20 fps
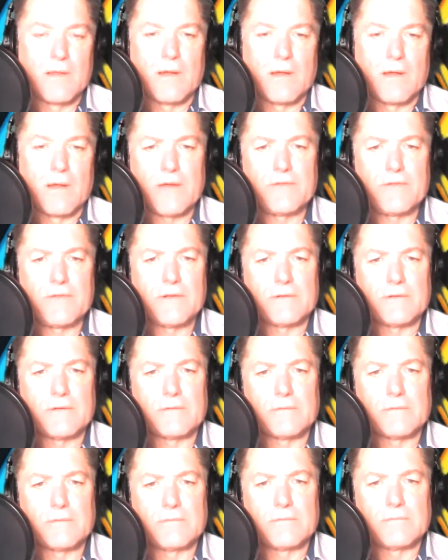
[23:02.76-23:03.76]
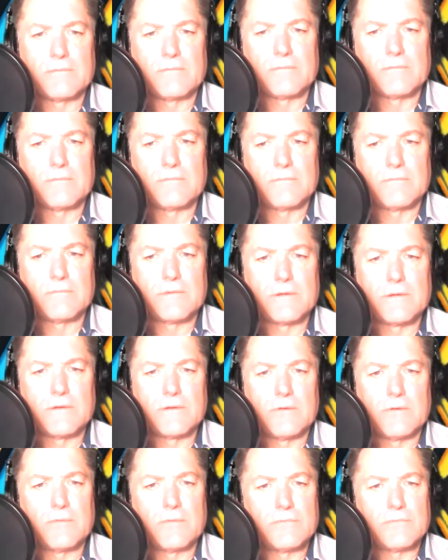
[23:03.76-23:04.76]
I think, you
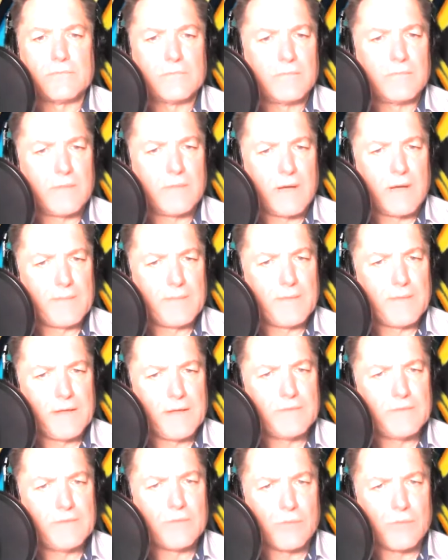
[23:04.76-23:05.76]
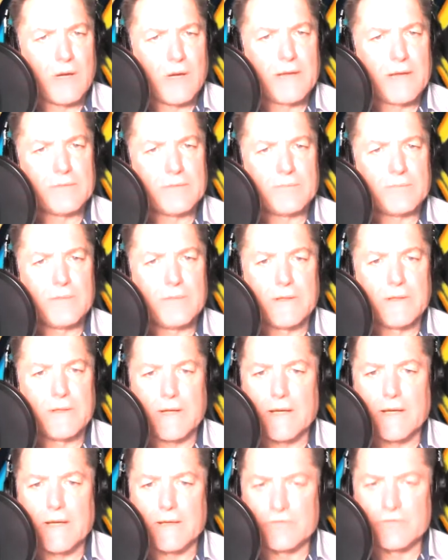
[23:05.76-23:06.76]
know, I'm in the right, but
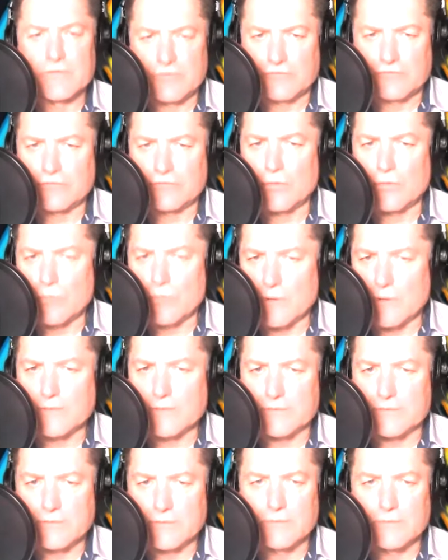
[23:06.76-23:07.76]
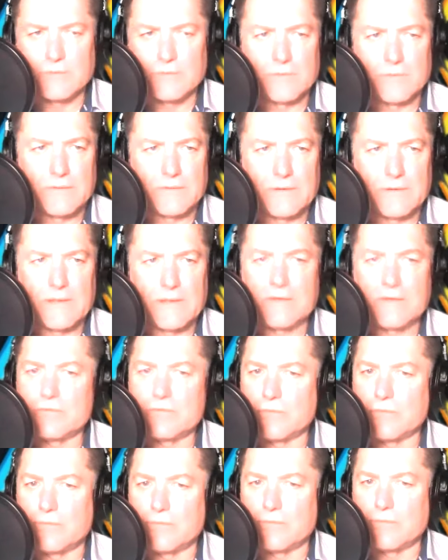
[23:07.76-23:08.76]
I just don't want to get
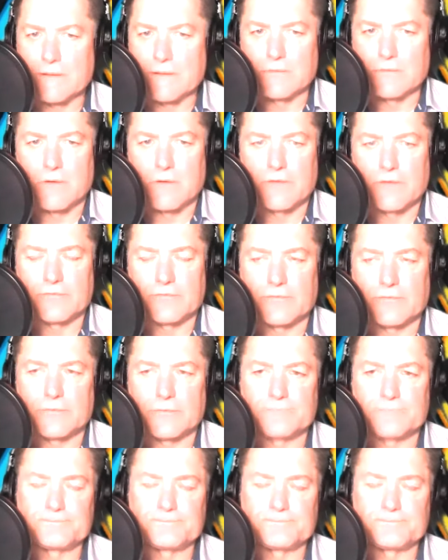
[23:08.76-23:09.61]
into a big lawsuit.